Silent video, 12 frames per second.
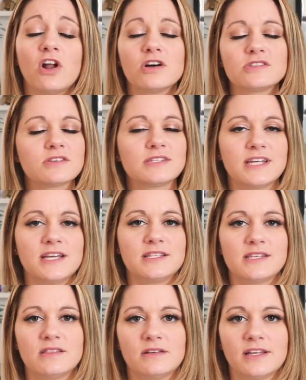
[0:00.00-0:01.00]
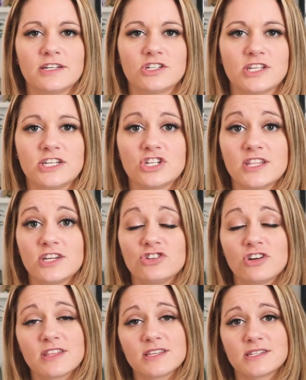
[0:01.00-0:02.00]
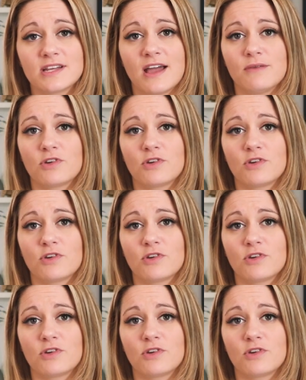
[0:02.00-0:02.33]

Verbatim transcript: It also states in the legislation that during this time,